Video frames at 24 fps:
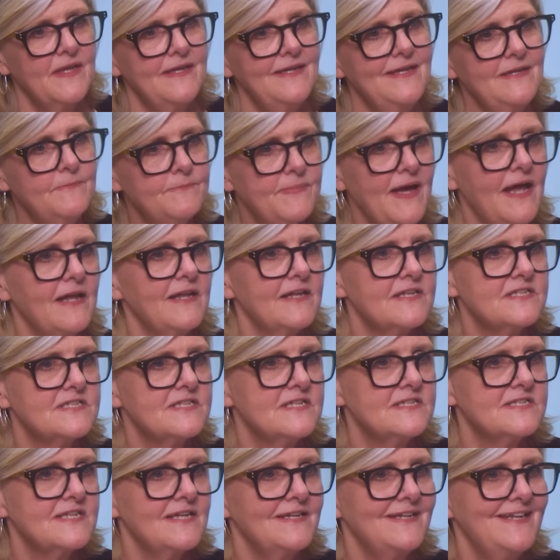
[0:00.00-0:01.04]

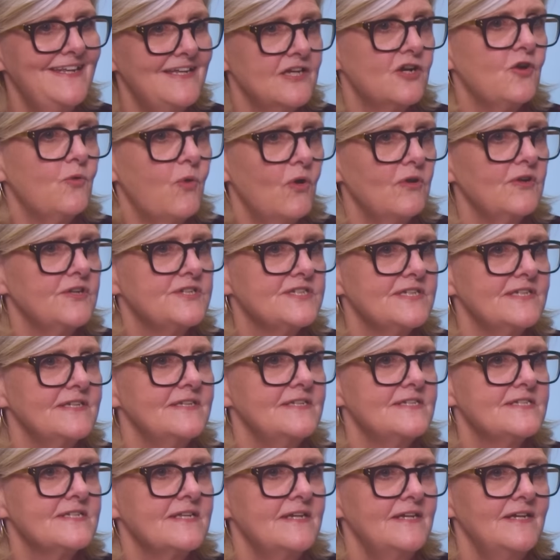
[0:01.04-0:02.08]
imbalances and
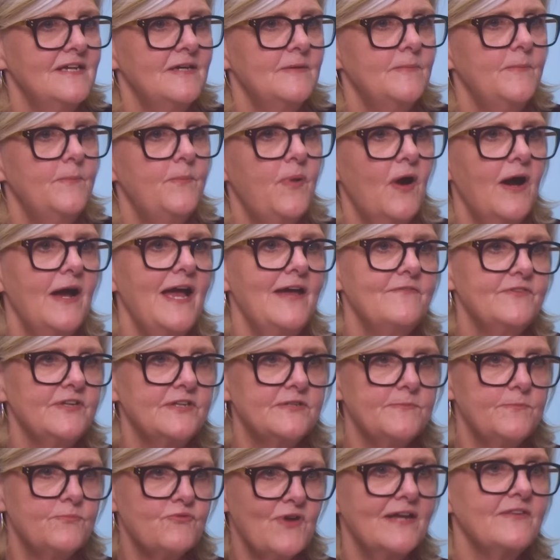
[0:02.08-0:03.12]
inequalities by having
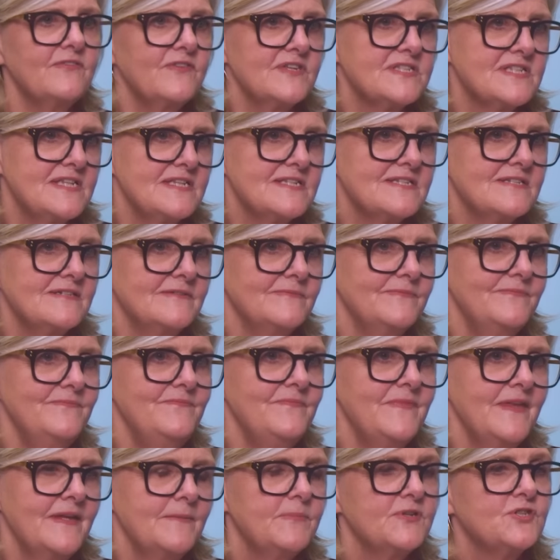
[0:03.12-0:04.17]
to break the
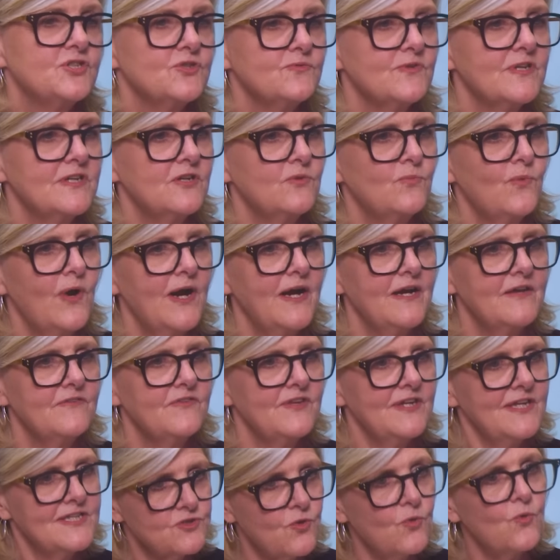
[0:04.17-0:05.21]
system, but do it in a way
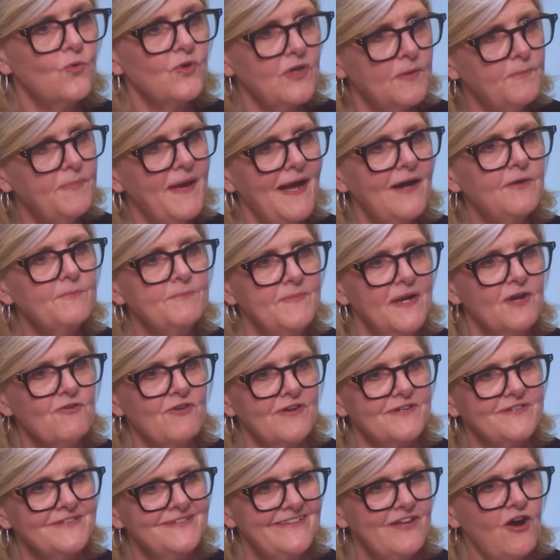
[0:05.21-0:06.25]
that is all about
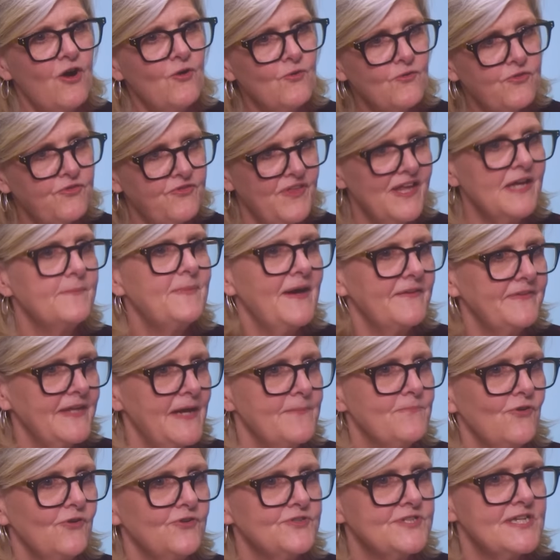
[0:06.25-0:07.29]
merit. The whole thing about
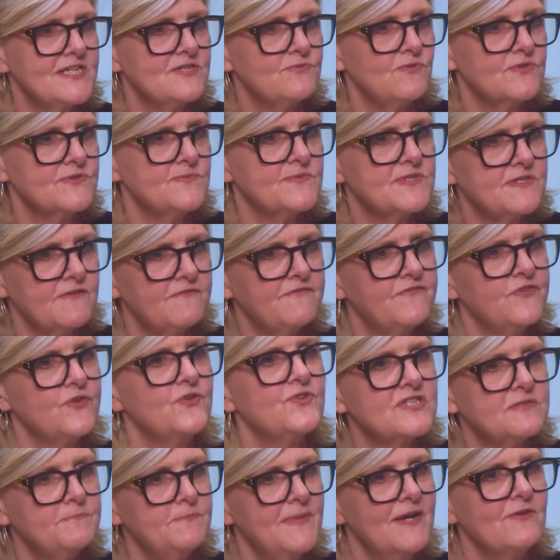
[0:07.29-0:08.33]
that process was it was the
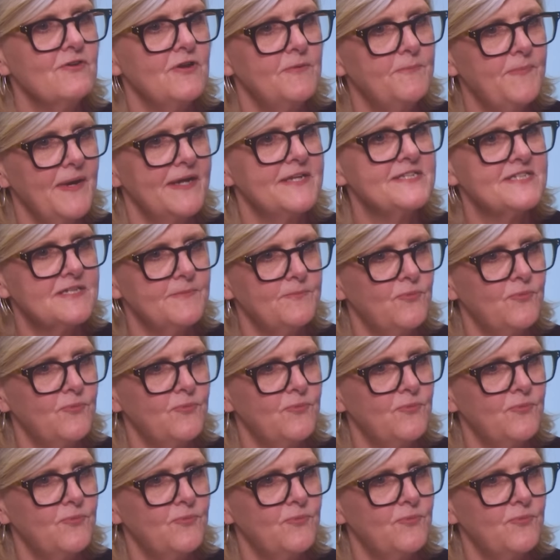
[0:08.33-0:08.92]
first merit-based